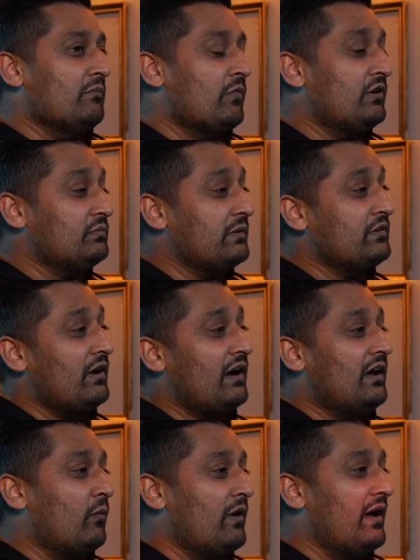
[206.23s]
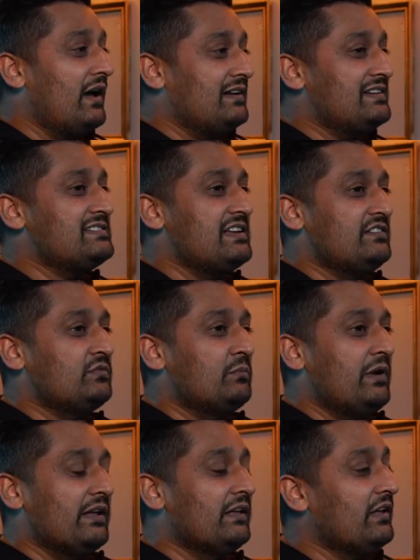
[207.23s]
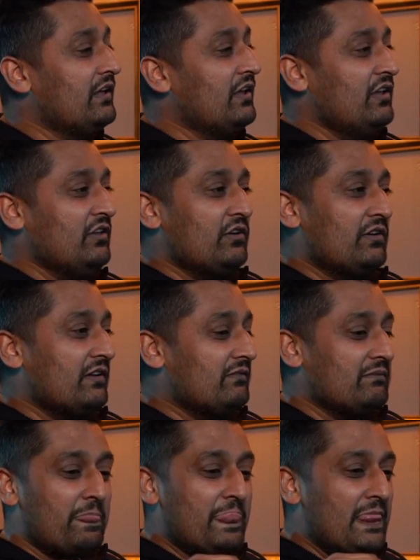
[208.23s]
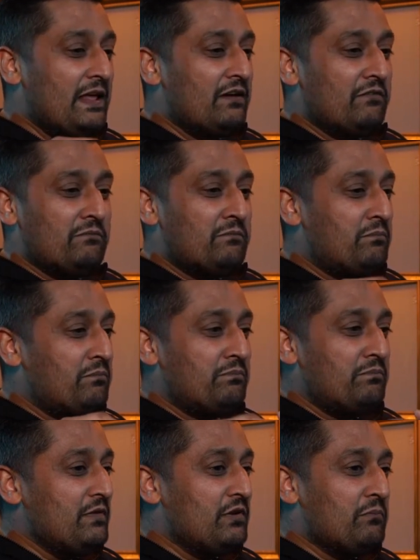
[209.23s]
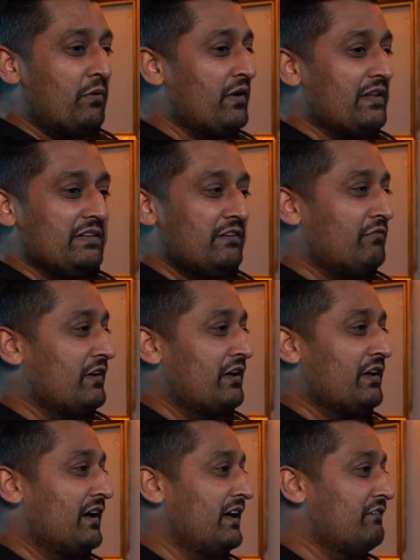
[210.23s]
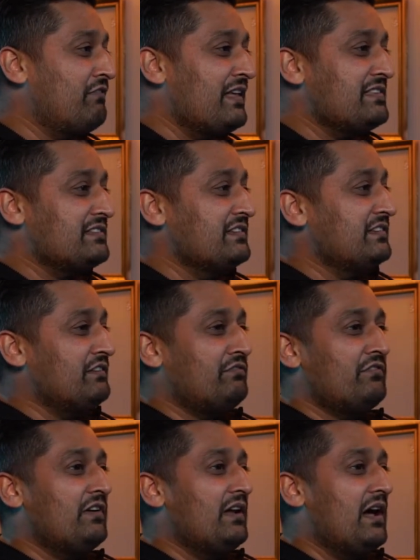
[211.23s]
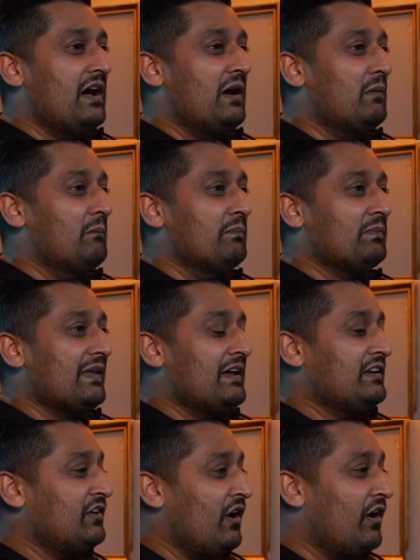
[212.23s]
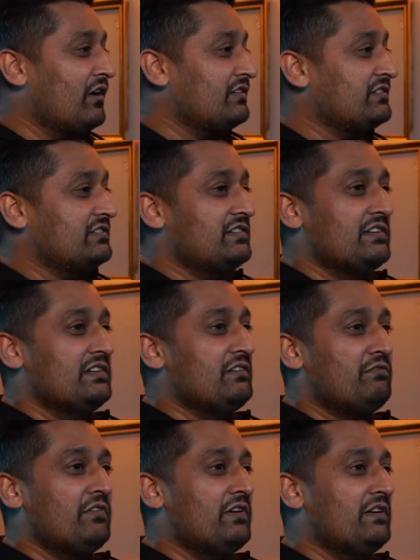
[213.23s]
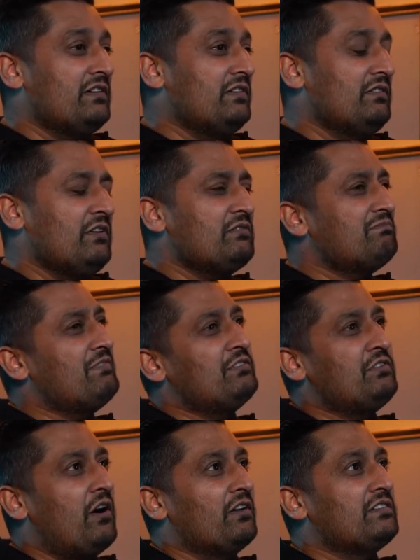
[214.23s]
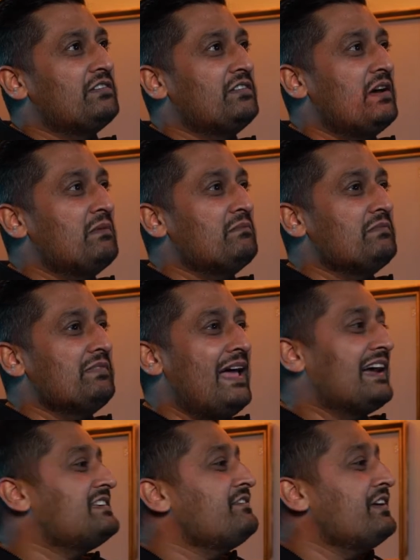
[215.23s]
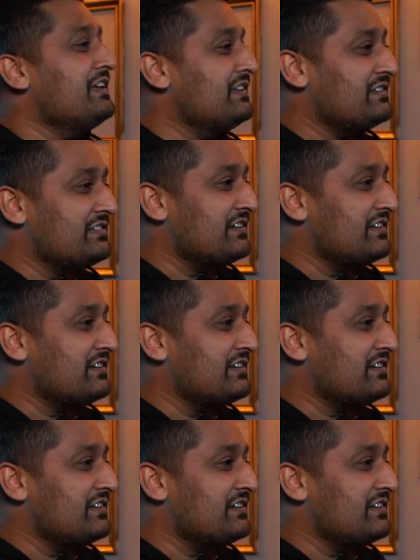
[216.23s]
Whereas when you're at a destination wedding, you can put in different events and different tasks and different not tasks activities,